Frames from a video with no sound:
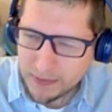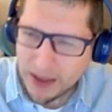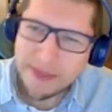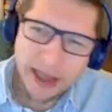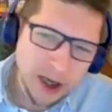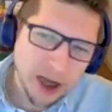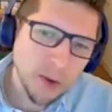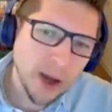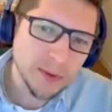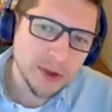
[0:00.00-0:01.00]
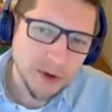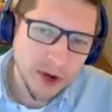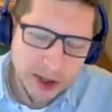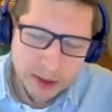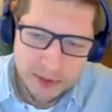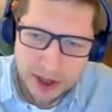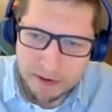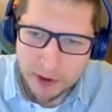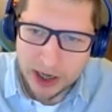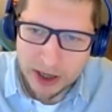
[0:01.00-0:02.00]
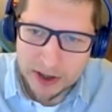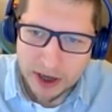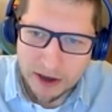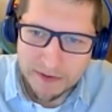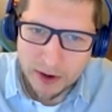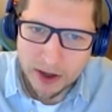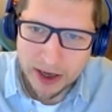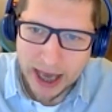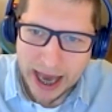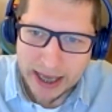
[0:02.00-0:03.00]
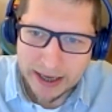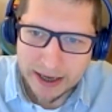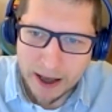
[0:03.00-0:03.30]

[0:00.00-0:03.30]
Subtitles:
and that's kind of why it was the right time to go freelance. I felt like I had,